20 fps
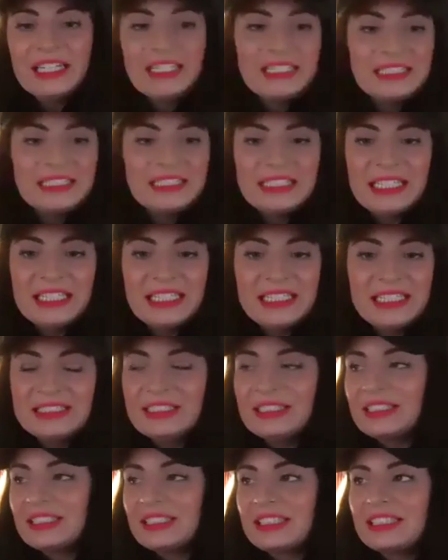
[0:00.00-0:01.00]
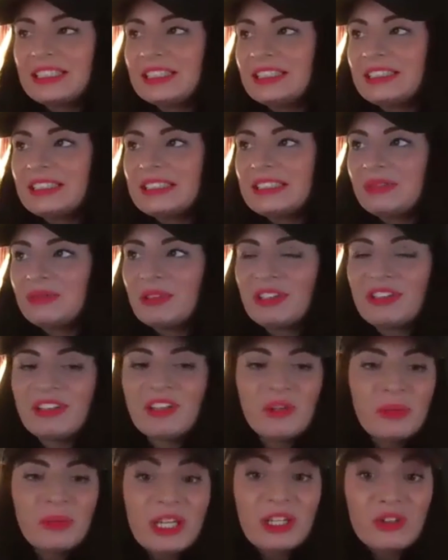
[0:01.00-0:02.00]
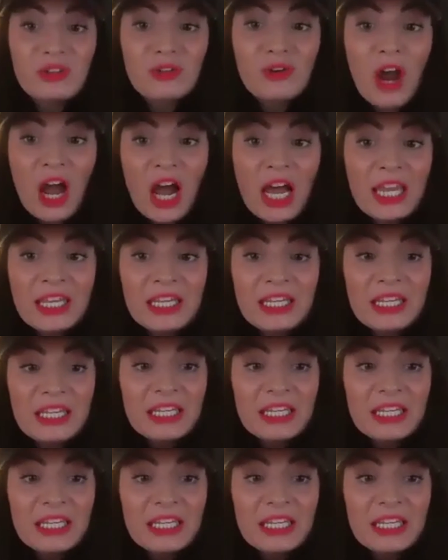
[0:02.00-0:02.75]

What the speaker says: not good. But still, we could try.